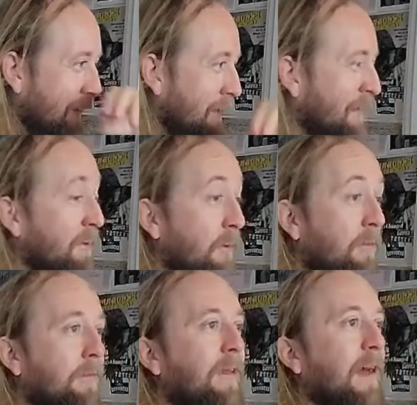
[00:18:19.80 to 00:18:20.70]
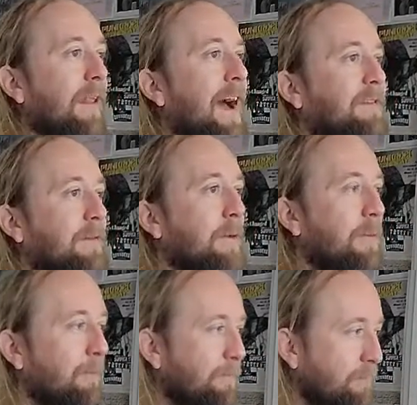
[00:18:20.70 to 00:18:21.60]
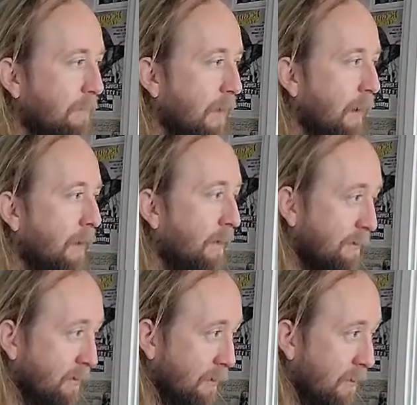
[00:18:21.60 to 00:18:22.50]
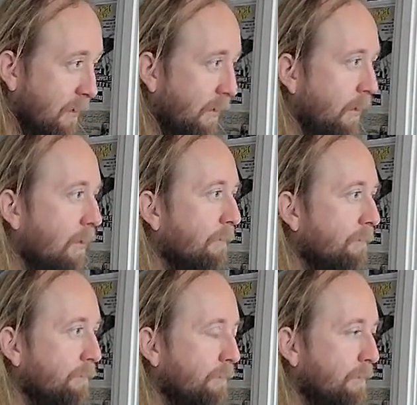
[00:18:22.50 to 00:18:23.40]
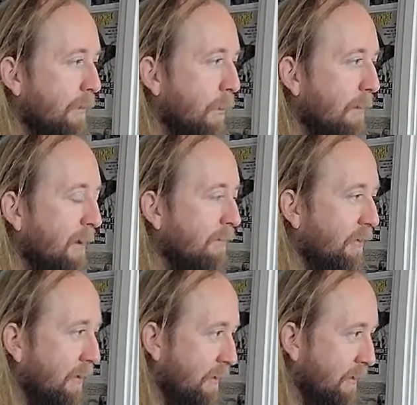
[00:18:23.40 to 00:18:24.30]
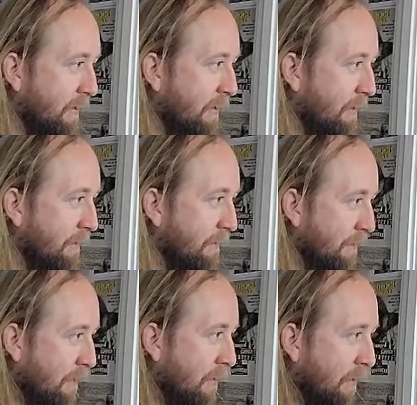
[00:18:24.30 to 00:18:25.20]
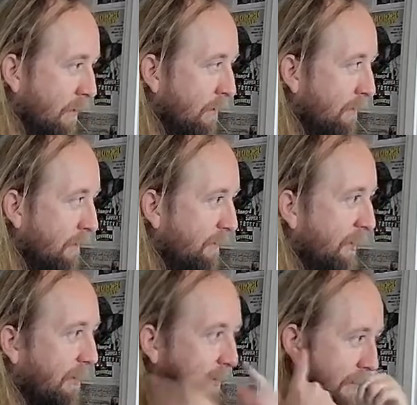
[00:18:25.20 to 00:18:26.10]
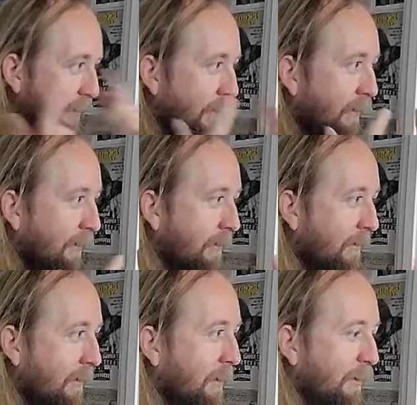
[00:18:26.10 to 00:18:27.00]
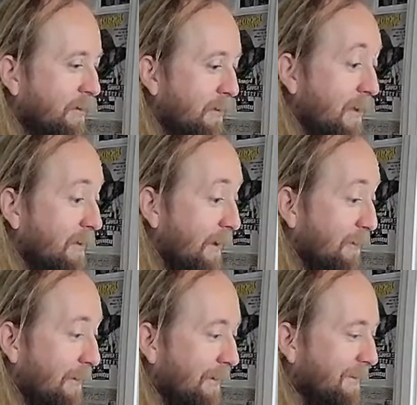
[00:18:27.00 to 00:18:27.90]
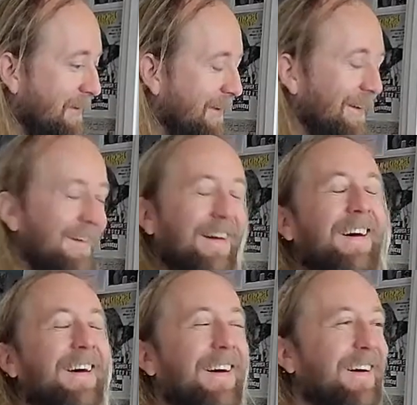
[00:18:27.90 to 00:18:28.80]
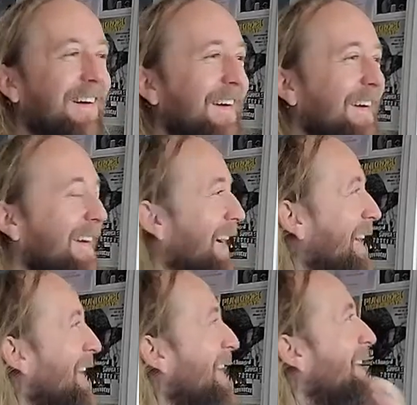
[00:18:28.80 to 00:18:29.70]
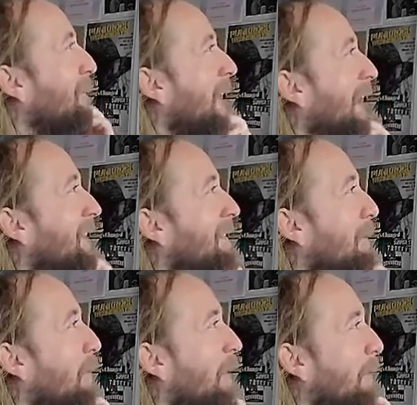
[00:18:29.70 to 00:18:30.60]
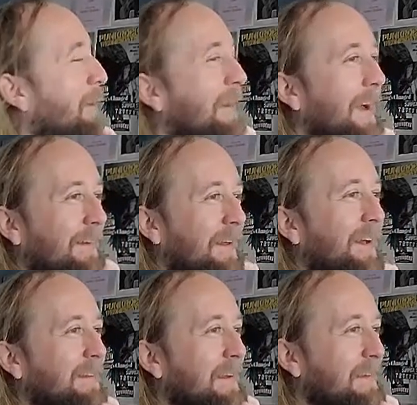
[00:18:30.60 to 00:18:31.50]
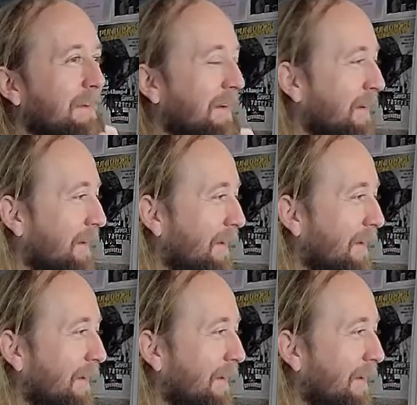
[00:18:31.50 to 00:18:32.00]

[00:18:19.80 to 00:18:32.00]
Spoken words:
And so for that last note, because it's a lower note, you want to make sure you're more felt than heard, which can be tough when you're singing. Yeah. But I think the more that we nail it, it gets easier.